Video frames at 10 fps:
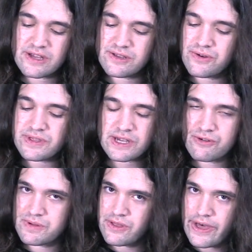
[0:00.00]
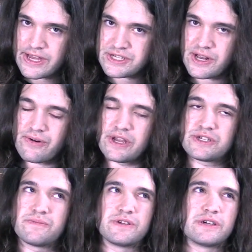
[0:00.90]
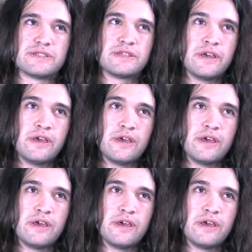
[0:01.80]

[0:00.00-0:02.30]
I don't think it would be the last generation because